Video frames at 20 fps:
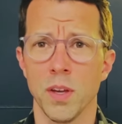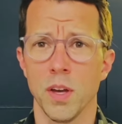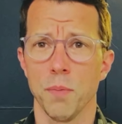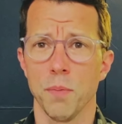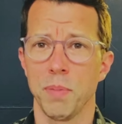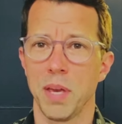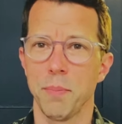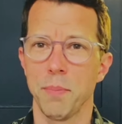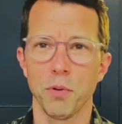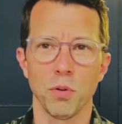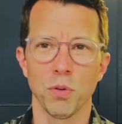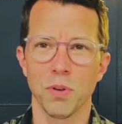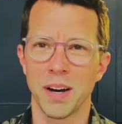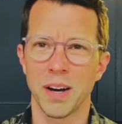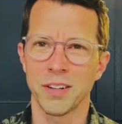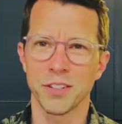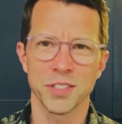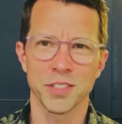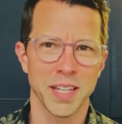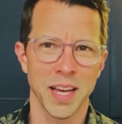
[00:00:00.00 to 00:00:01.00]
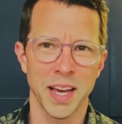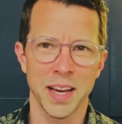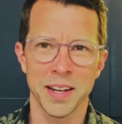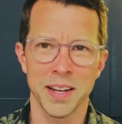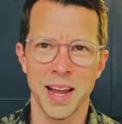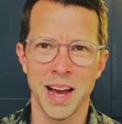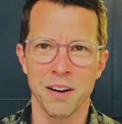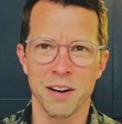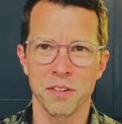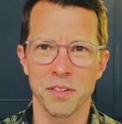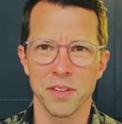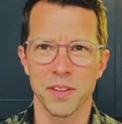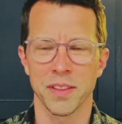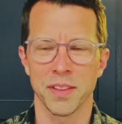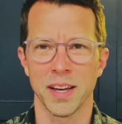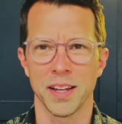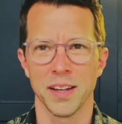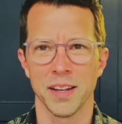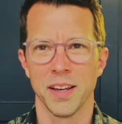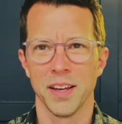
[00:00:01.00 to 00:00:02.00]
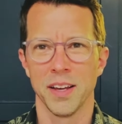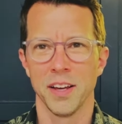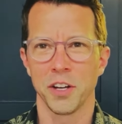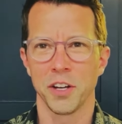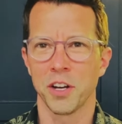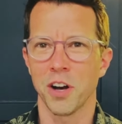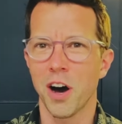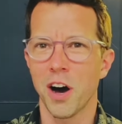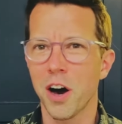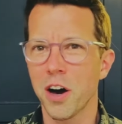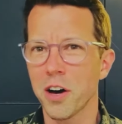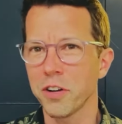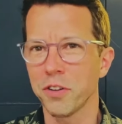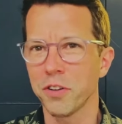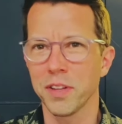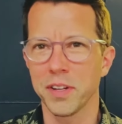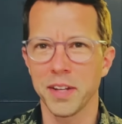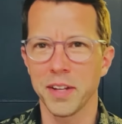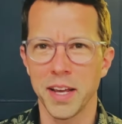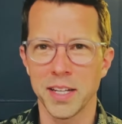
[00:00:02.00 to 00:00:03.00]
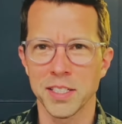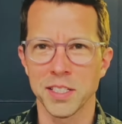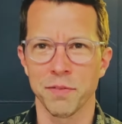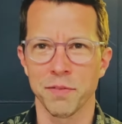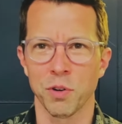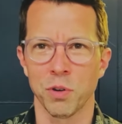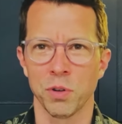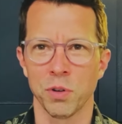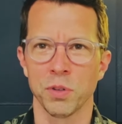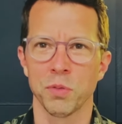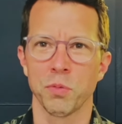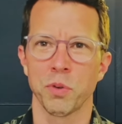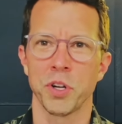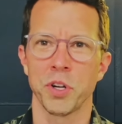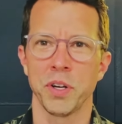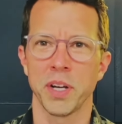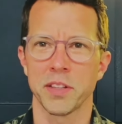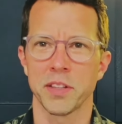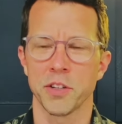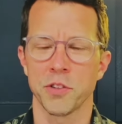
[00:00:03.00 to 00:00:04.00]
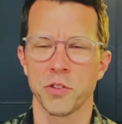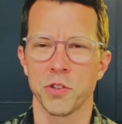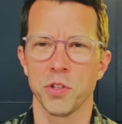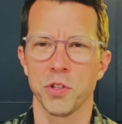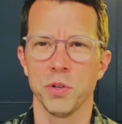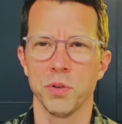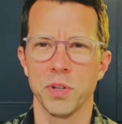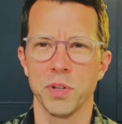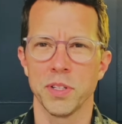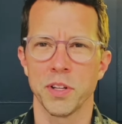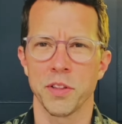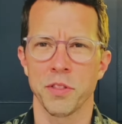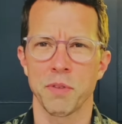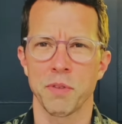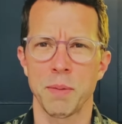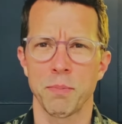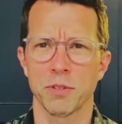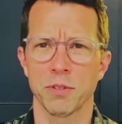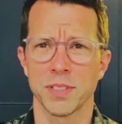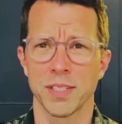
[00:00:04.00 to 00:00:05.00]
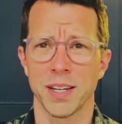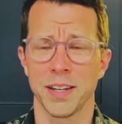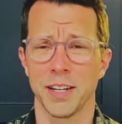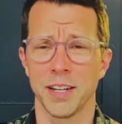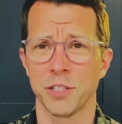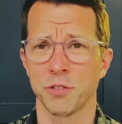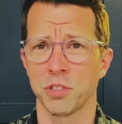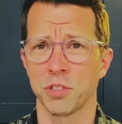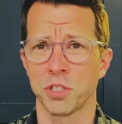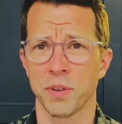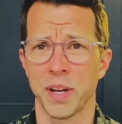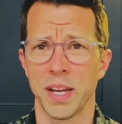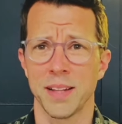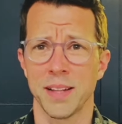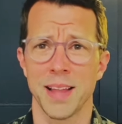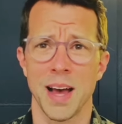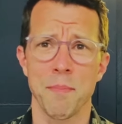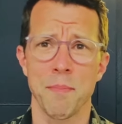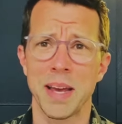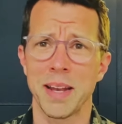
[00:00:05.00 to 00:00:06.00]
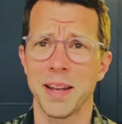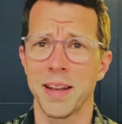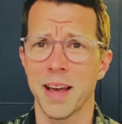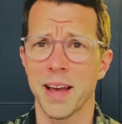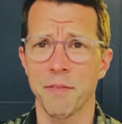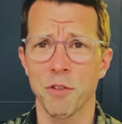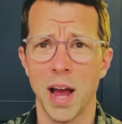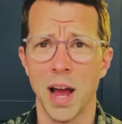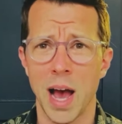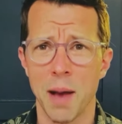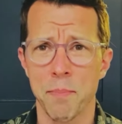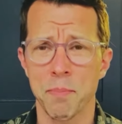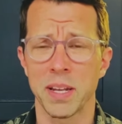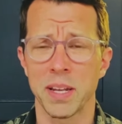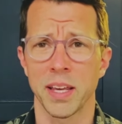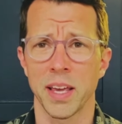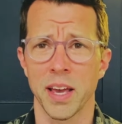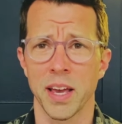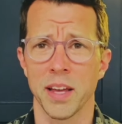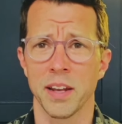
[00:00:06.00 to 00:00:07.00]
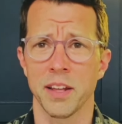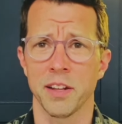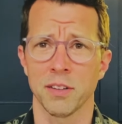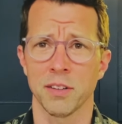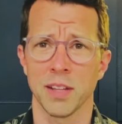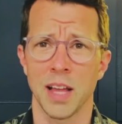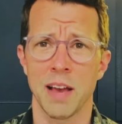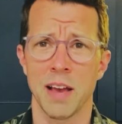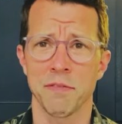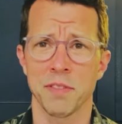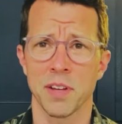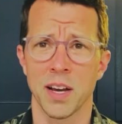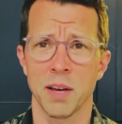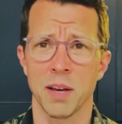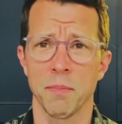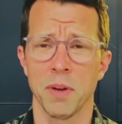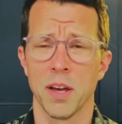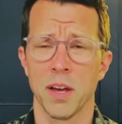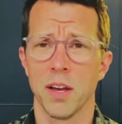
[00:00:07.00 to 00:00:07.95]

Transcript: People understand now that gone are the days of old where you get the 2 and the 3% interest rate. That may never happen again in our lifetime.